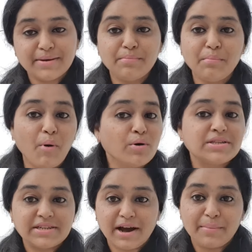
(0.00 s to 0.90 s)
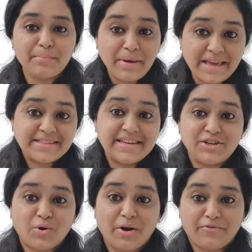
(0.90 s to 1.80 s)
the most amazing
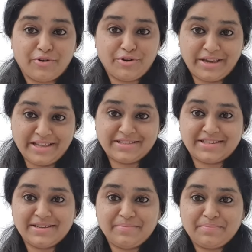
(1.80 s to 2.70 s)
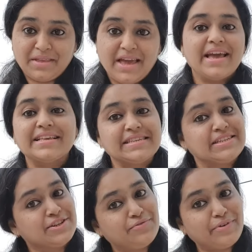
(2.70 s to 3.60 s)
toy for your kids,
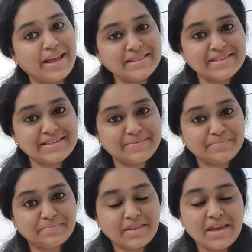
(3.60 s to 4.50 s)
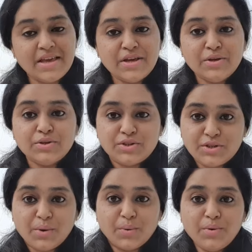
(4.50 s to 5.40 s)
isn't it, friends?
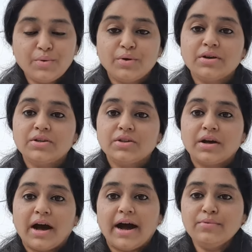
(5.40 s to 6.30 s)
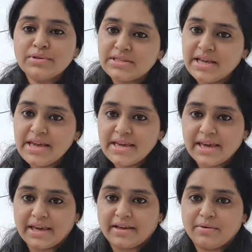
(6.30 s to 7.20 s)
So I was
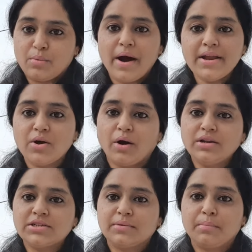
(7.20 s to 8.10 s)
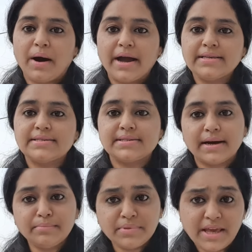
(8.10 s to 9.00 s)
thinking, why not buy
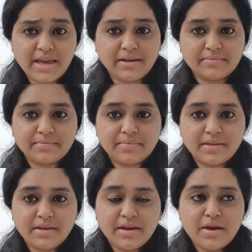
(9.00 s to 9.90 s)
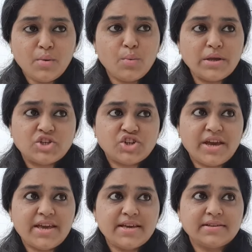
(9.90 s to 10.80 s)
something which
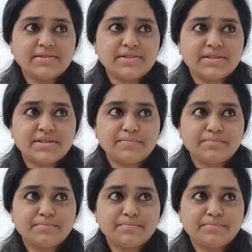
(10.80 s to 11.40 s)
is